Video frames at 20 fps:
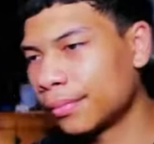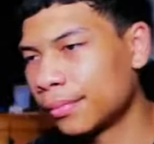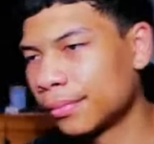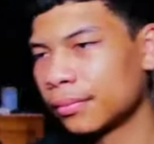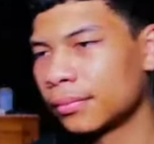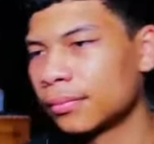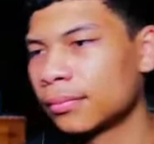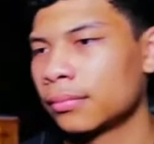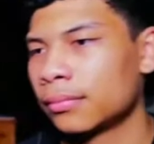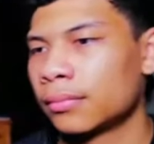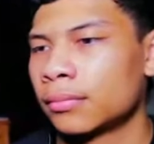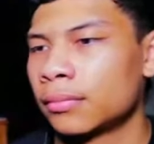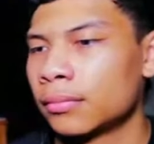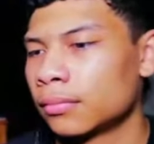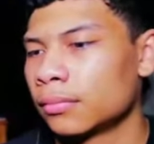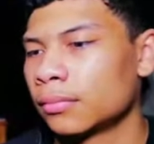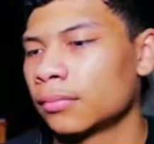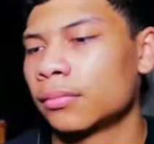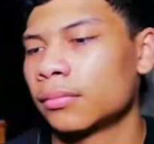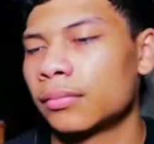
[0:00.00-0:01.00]

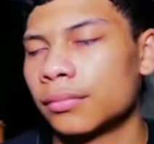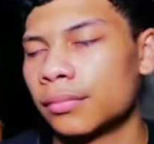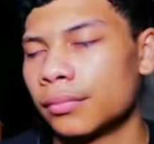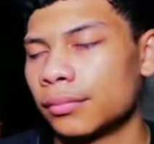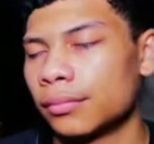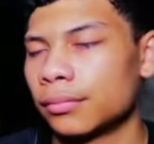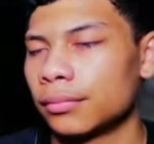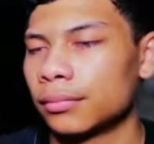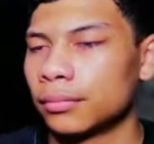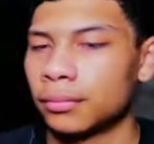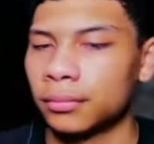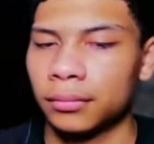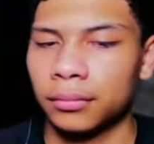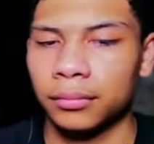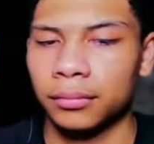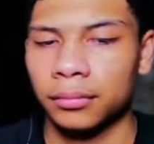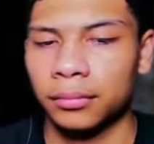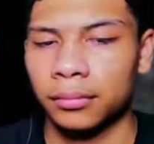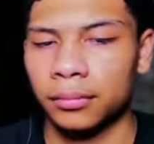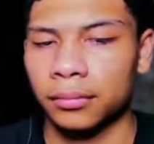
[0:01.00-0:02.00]

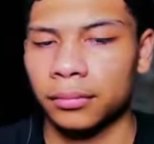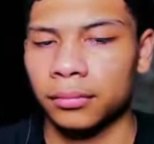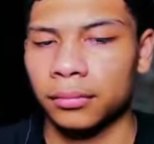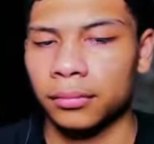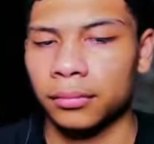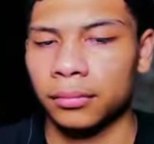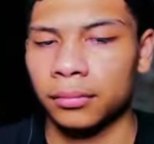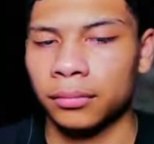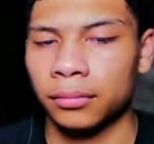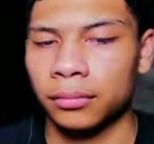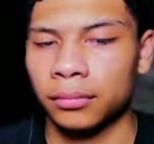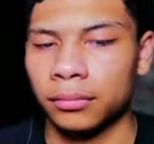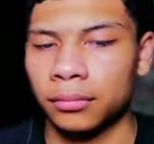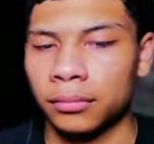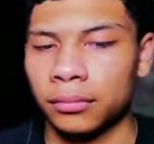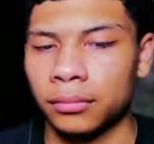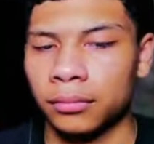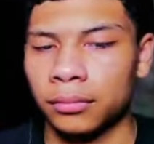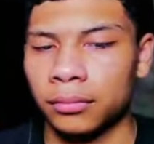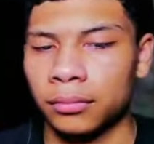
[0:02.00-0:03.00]

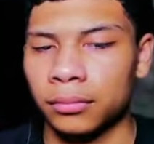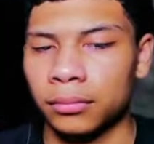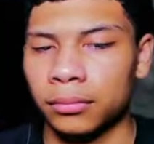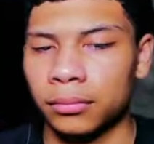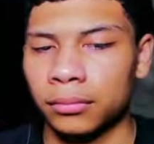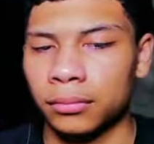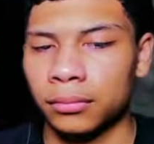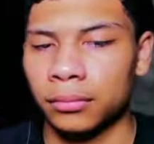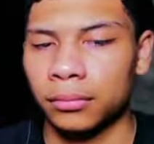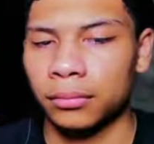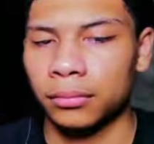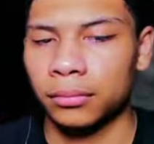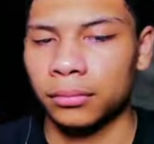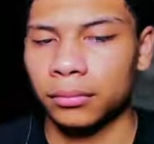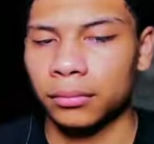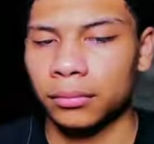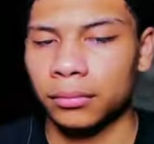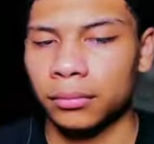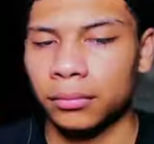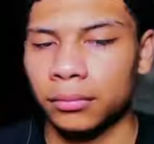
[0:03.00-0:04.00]

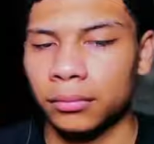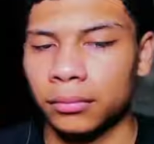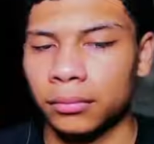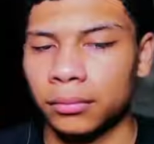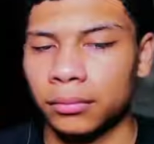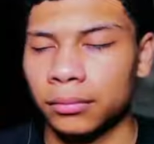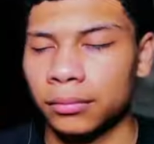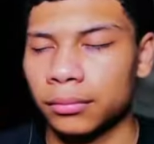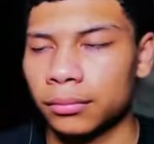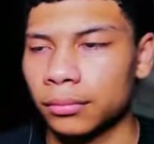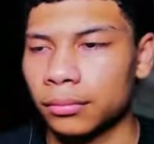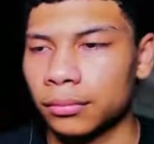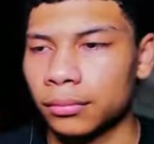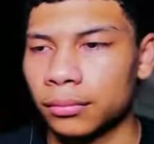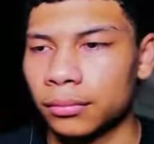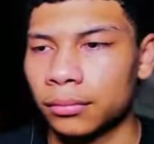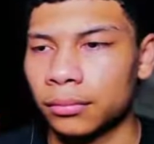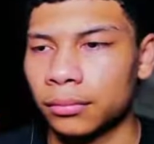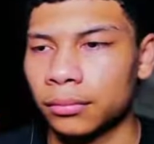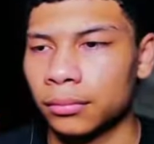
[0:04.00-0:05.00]

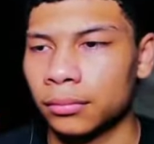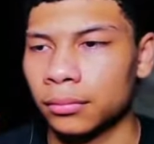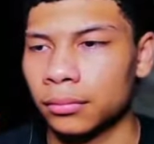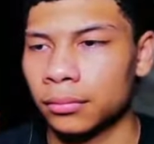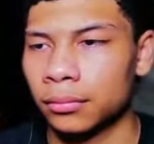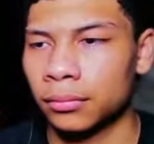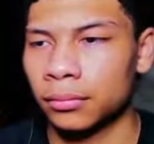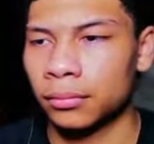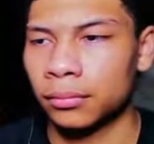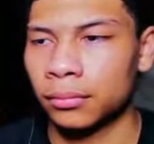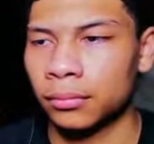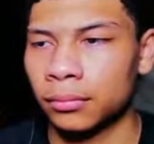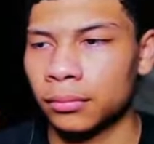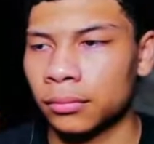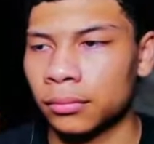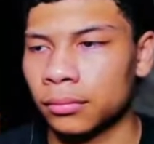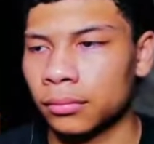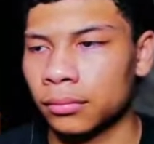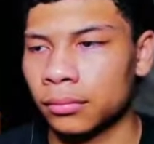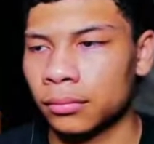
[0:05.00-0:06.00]

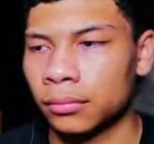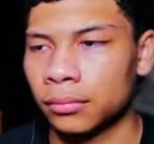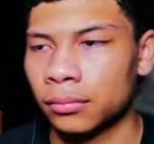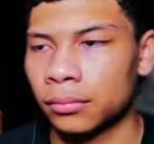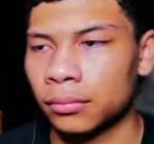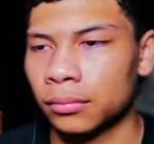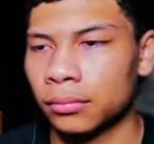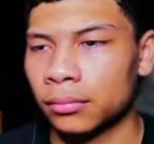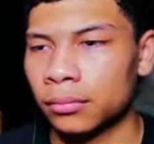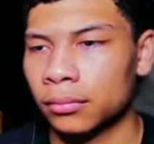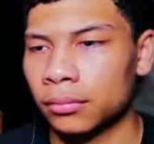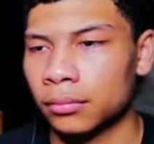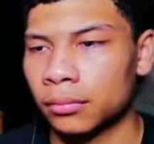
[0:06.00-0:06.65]
Nothing is said.